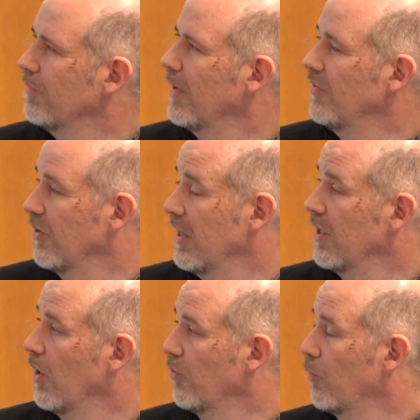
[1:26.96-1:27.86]

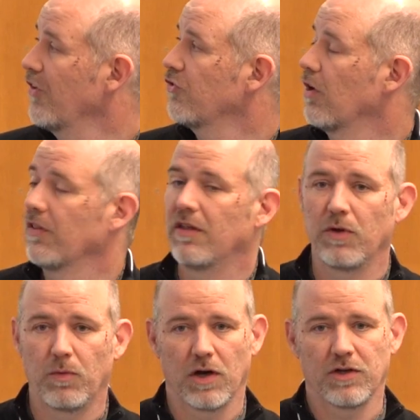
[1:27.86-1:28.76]
basically a restaurant that
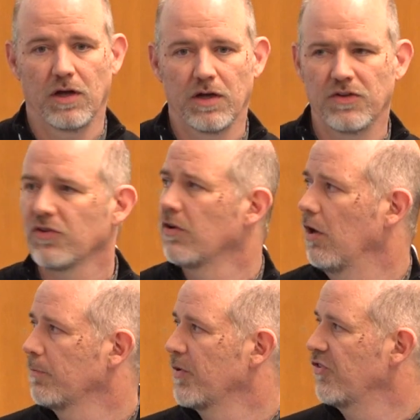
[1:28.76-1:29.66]
we worked on. It's
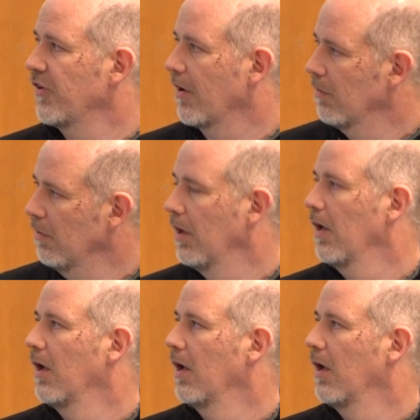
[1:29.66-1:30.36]
called Piazzoni,